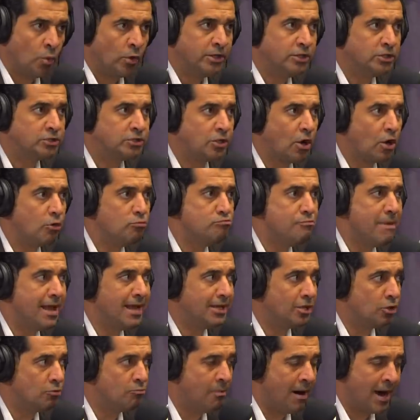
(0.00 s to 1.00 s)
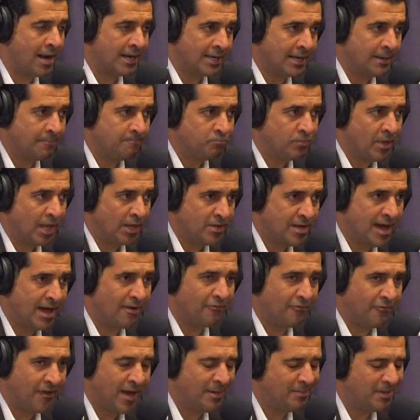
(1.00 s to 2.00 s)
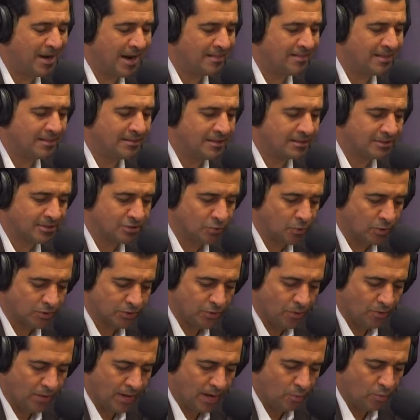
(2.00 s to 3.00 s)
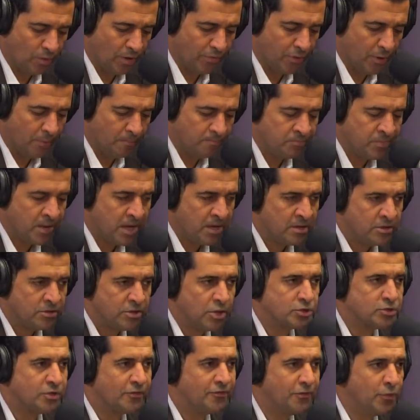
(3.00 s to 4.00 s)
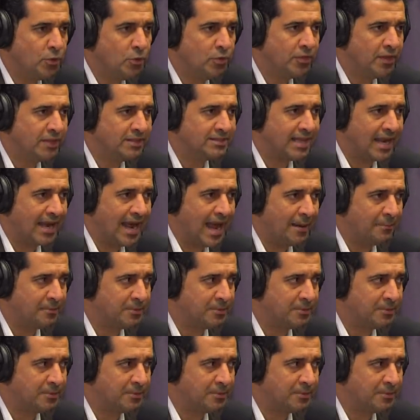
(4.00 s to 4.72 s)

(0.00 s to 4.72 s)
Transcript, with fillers: When you start making money and you have fame, and I think this is what's going on with them, there's a few things that